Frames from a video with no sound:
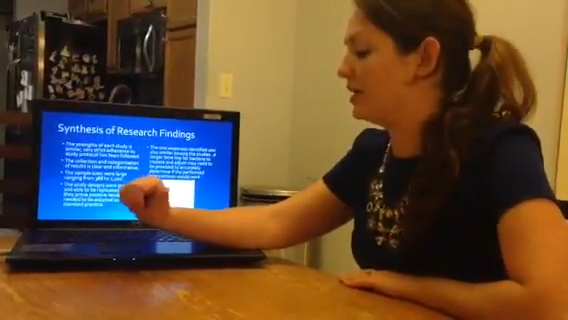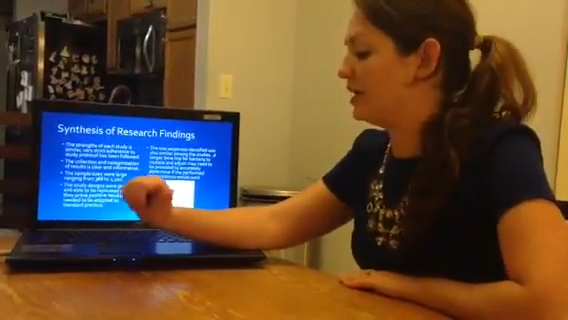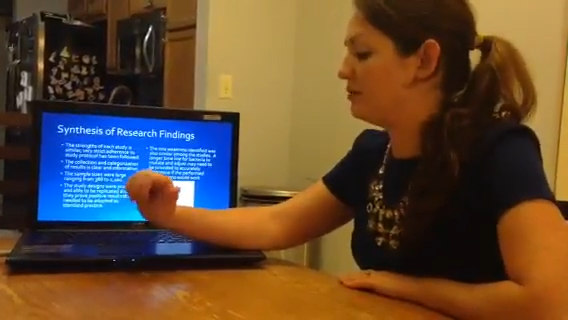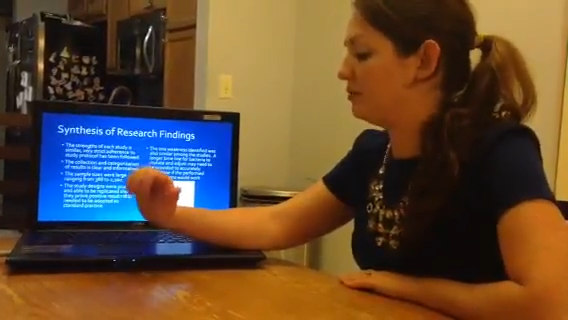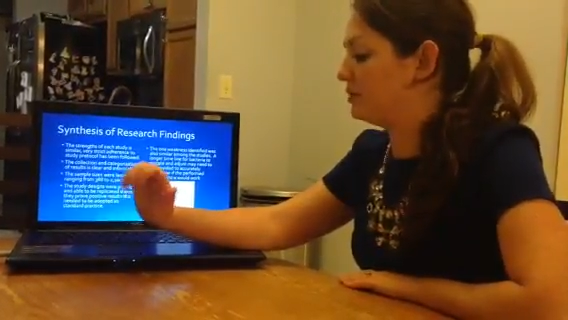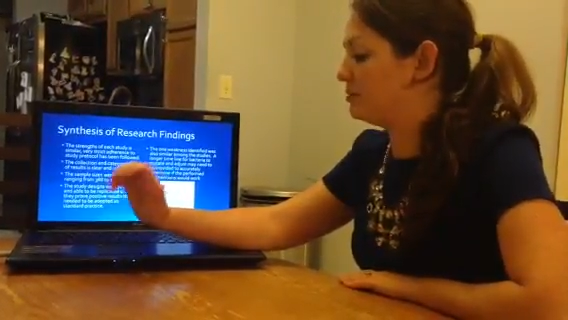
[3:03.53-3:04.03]

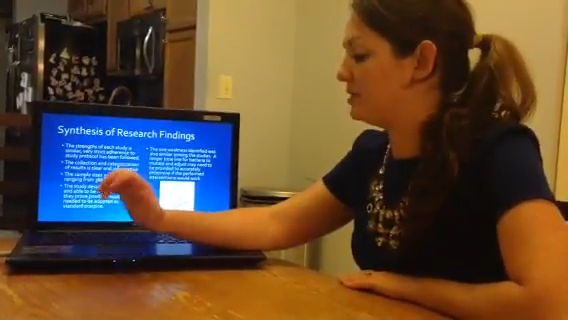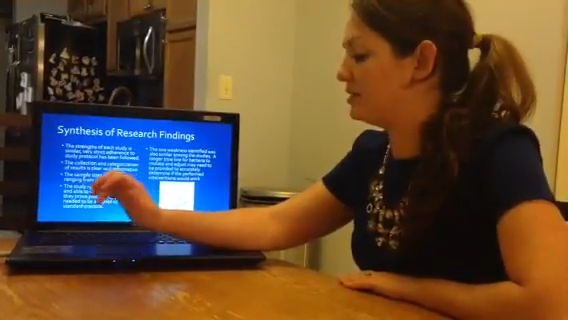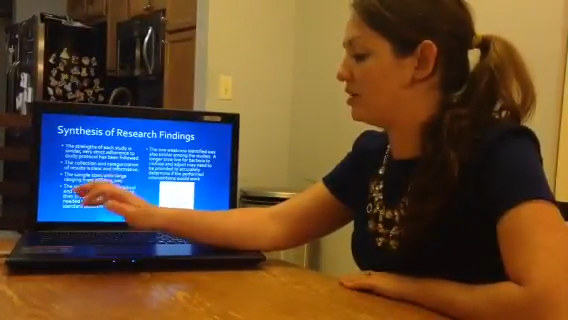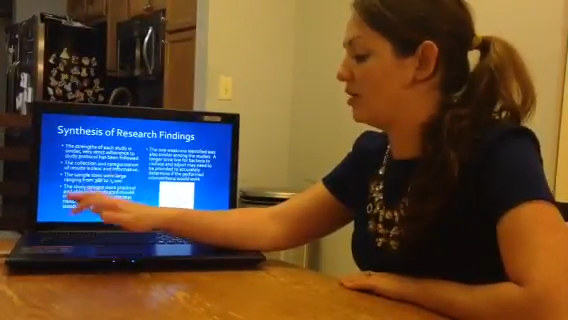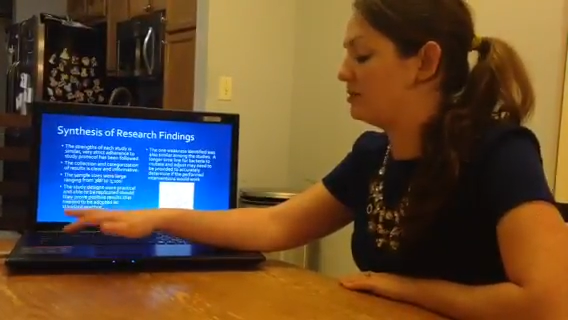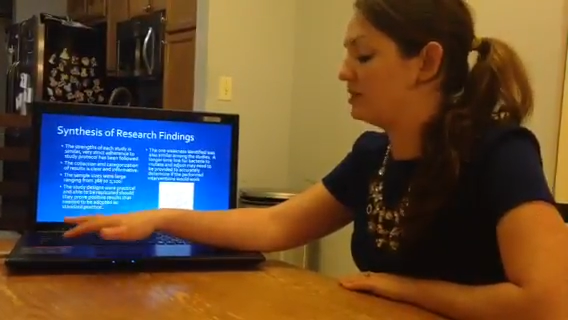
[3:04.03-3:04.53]
able to be
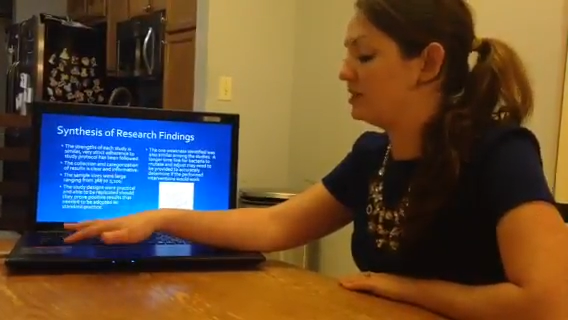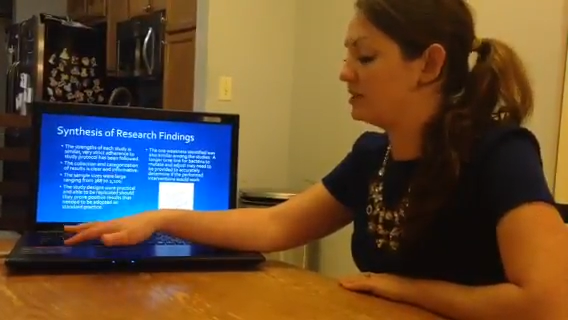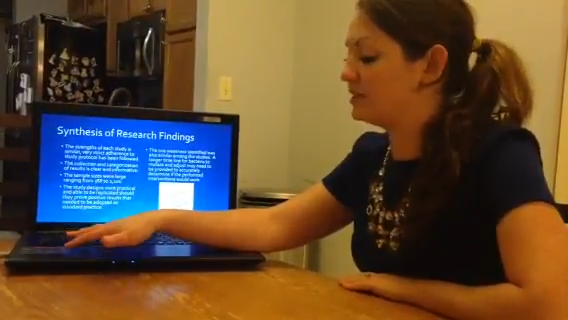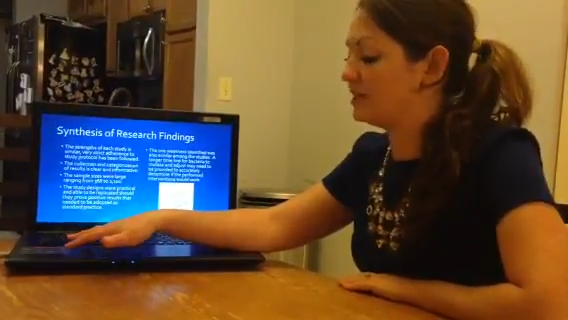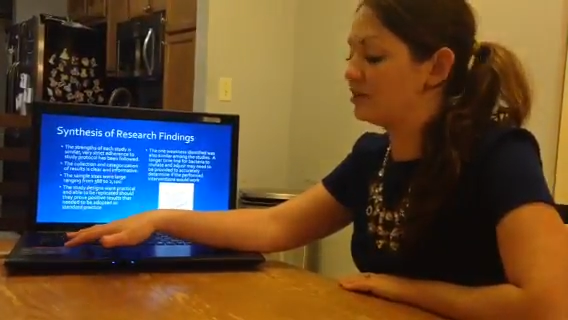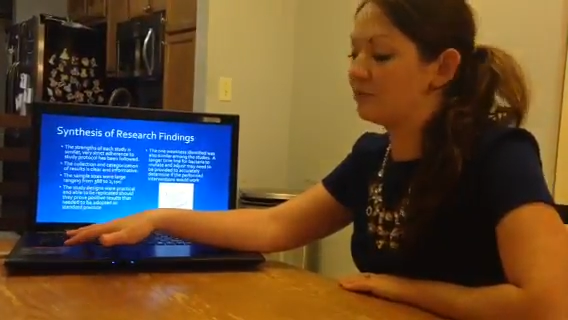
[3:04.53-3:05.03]
adopted to
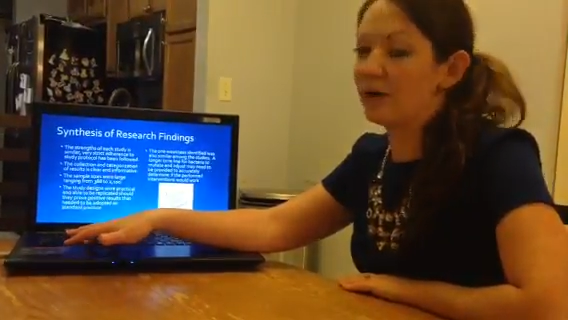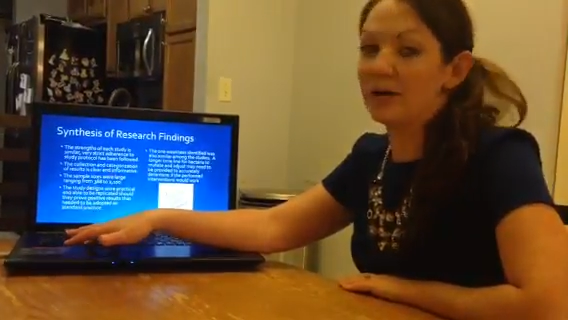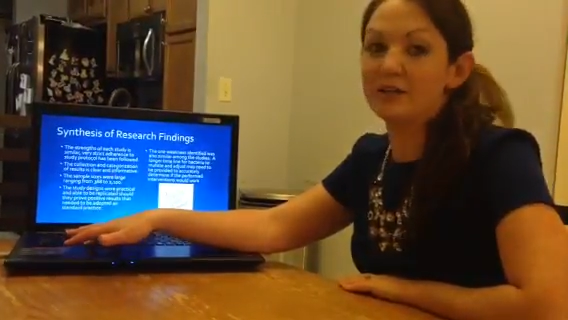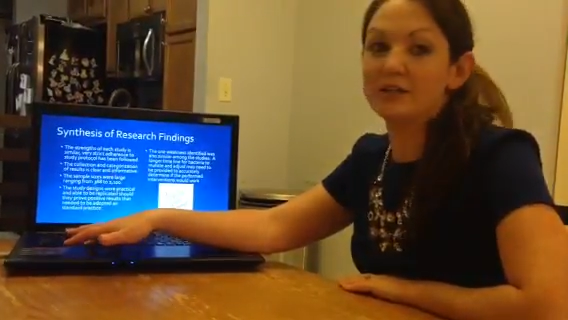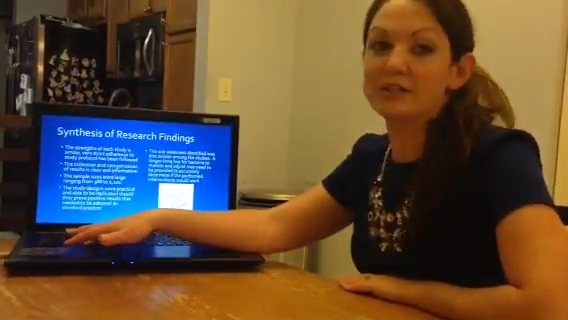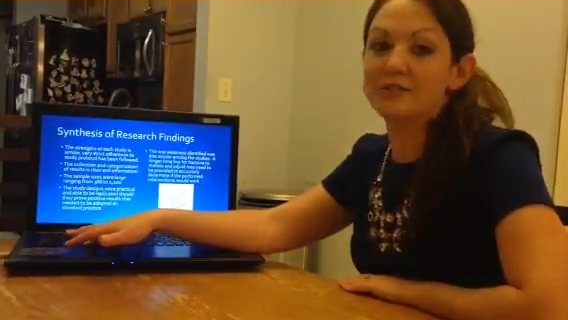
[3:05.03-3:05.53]
standard
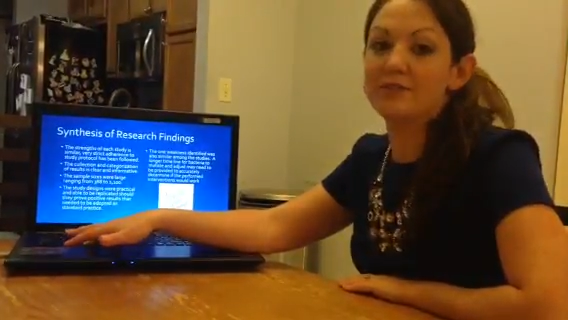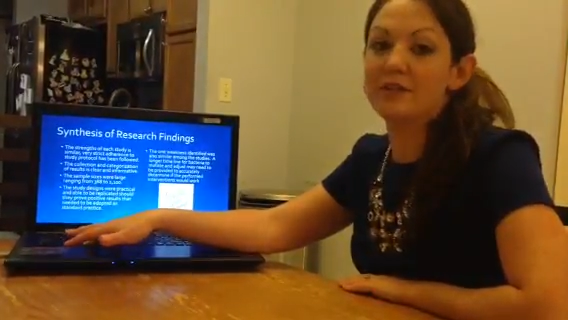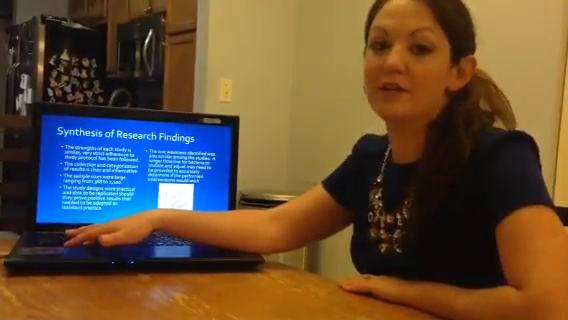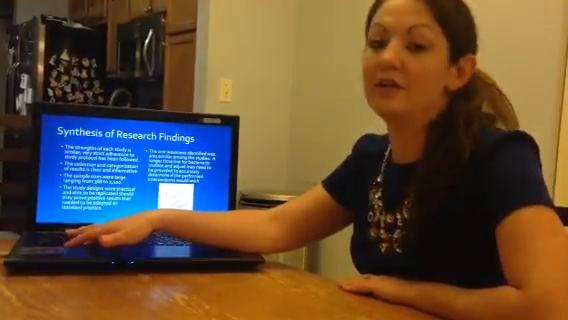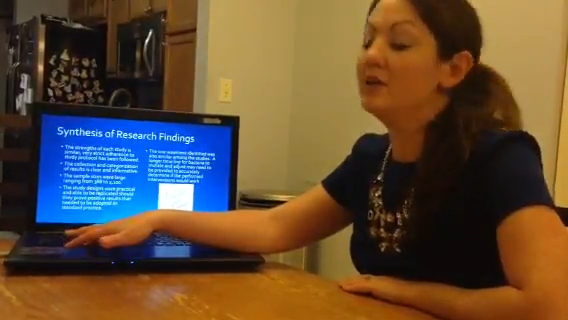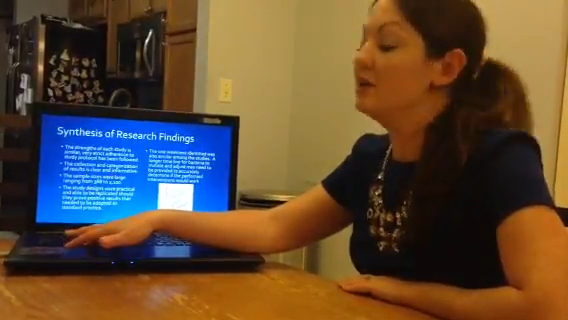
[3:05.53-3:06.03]
practice if
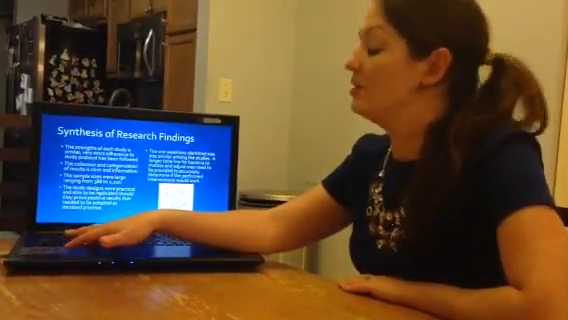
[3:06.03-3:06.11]
they